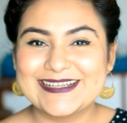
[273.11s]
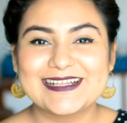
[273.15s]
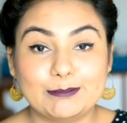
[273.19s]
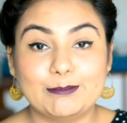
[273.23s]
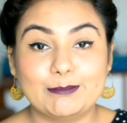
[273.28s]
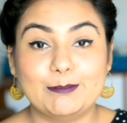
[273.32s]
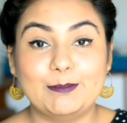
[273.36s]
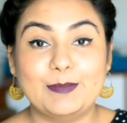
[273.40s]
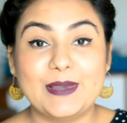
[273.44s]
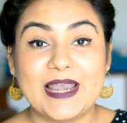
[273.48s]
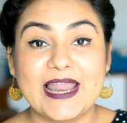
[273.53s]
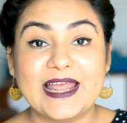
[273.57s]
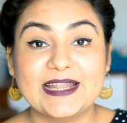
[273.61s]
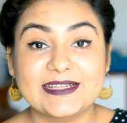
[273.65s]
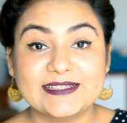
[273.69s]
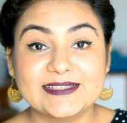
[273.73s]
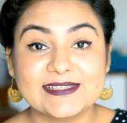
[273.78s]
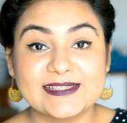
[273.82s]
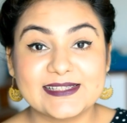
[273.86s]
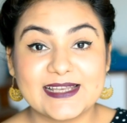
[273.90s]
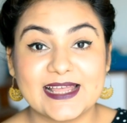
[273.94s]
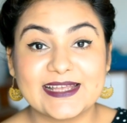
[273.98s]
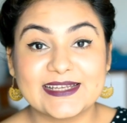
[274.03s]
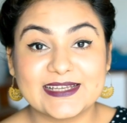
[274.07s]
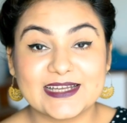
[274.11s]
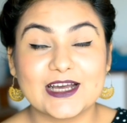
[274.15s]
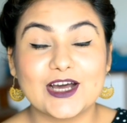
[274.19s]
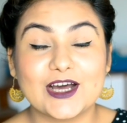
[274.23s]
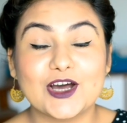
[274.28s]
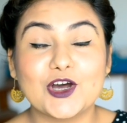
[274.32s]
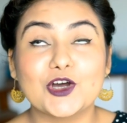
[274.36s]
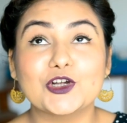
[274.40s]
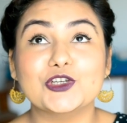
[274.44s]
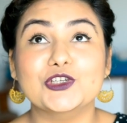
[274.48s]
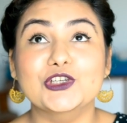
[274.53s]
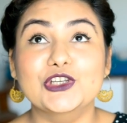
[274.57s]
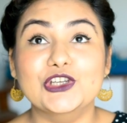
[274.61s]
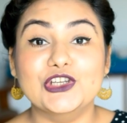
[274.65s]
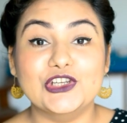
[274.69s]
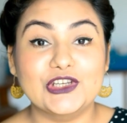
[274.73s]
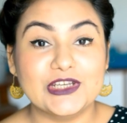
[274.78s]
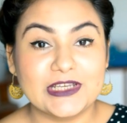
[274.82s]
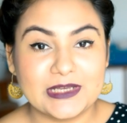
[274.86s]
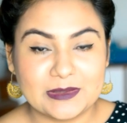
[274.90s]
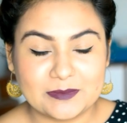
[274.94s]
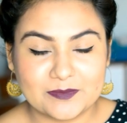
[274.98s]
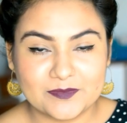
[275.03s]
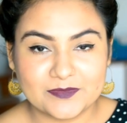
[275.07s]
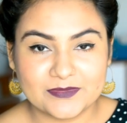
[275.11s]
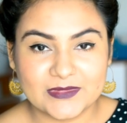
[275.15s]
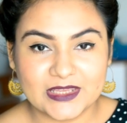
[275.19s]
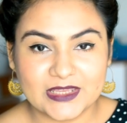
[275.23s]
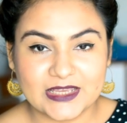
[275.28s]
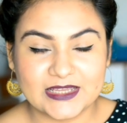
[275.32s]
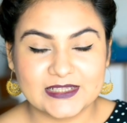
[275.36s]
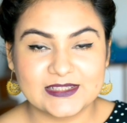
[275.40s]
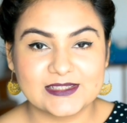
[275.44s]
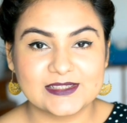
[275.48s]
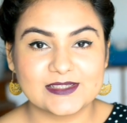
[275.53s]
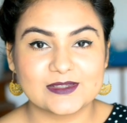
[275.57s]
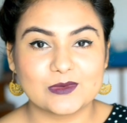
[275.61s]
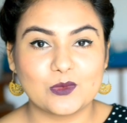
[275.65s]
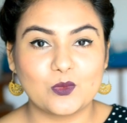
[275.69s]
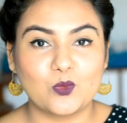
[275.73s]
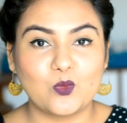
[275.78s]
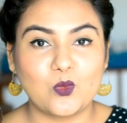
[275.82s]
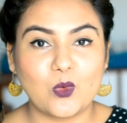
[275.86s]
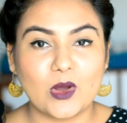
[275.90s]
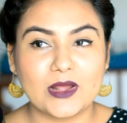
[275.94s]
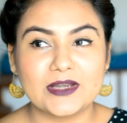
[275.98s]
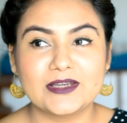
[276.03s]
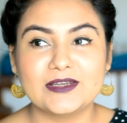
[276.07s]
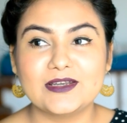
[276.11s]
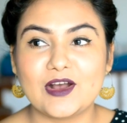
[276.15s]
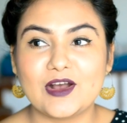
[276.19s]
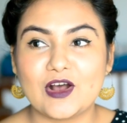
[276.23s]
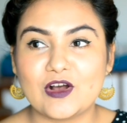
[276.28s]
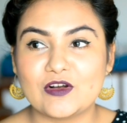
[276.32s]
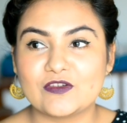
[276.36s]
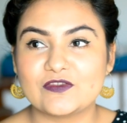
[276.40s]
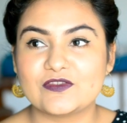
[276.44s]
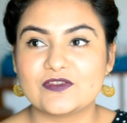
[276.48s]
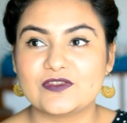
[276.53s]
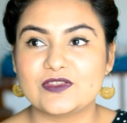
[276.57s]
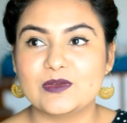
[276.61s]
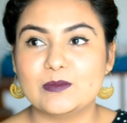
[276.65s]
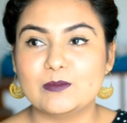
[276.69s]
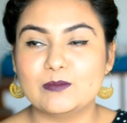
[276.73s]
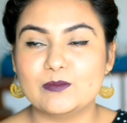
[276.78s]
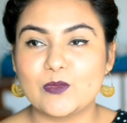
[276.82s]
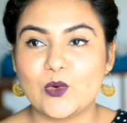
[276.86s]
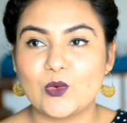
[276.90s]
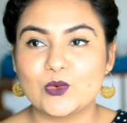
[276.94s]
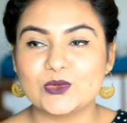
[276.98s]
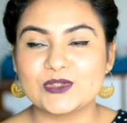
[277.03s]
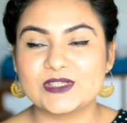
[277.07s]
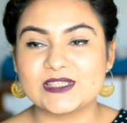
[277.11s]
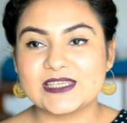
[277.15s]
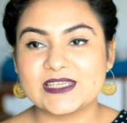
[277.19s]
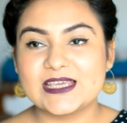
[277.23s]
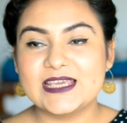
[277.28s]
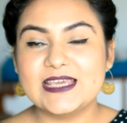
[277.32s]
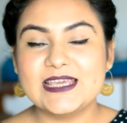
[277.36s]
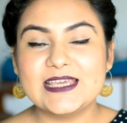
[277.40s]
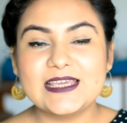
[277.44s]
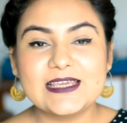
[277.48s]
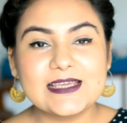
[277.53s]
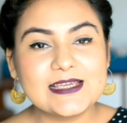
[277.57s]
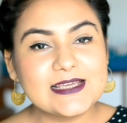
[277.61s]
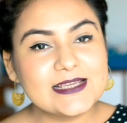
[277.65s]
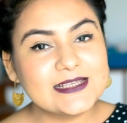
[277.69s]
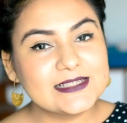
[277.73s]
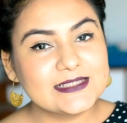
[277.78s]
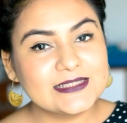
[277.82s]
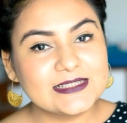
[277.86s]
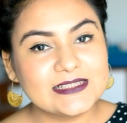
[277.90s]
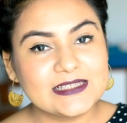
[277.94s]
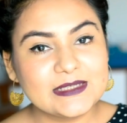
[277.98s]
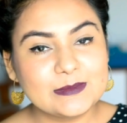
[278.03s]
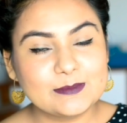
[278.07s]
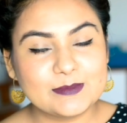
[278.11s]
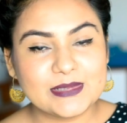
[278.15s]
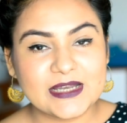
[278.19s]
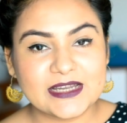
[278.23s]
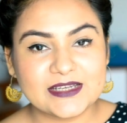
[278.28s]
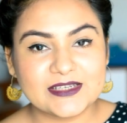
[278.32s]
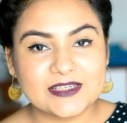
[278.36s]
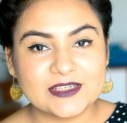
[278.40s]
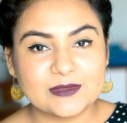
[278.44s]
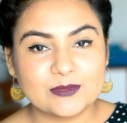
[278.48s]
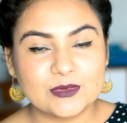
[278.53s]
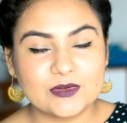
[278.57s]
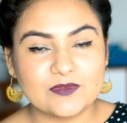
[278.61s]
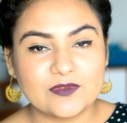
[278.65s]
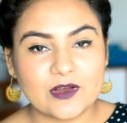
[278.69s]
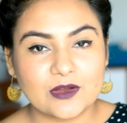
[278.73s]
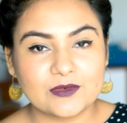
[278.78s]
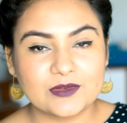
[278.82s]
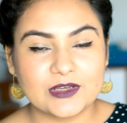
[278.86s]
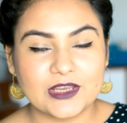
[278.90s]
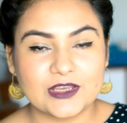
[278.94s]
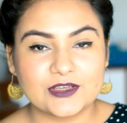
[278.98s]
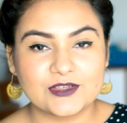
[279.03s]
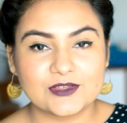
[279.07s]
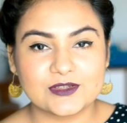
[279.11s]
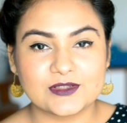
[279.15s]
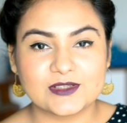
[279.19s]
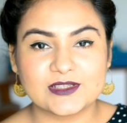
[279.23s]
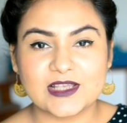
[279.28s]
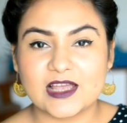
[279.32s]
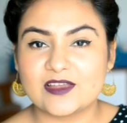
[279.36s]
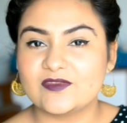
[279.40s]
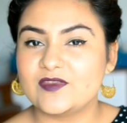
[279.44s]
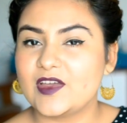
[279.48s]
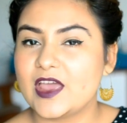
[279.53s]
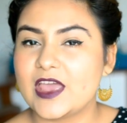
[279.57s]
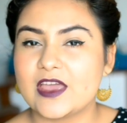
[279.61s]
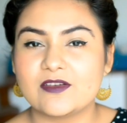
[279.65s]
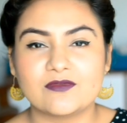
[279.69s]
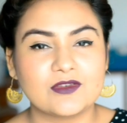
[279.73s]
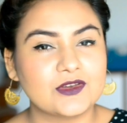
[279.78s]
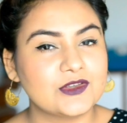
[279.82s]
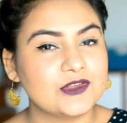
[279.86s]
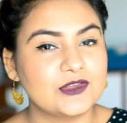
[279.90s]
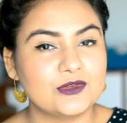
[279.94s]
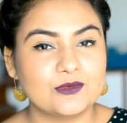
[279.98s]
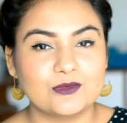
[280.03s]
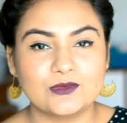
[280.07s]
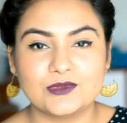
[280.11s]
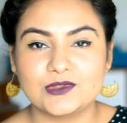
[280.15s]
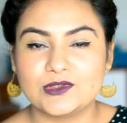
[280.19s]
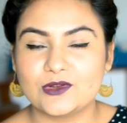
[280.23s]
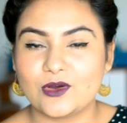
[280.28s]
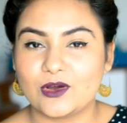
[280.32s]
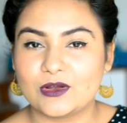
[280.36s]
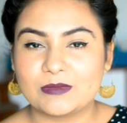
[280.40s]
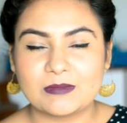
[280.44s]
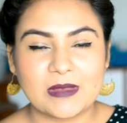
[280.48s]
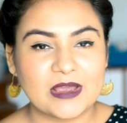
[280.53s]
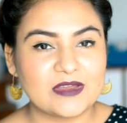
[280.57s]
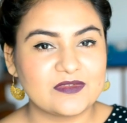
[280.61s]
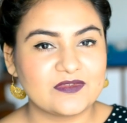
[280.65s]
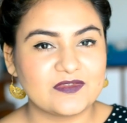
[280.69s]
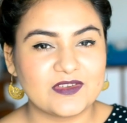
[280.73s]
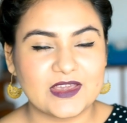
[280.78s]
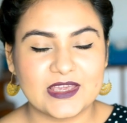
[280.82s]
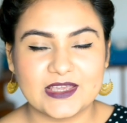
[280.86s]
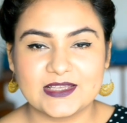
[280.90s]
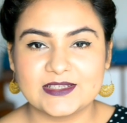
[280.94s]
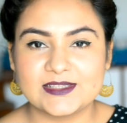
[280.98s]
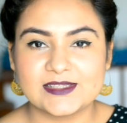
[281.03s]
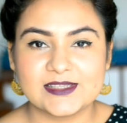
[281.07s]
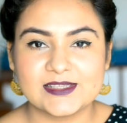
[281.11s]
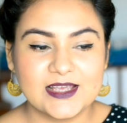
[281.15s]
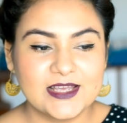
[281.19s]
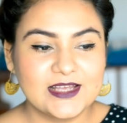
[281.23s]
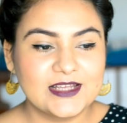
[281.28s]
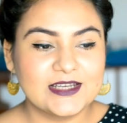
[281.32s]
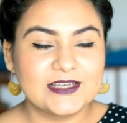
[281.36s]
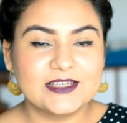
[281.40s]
It blends like a dream. It's one of the most easily blendable foundations I've ever used on my face.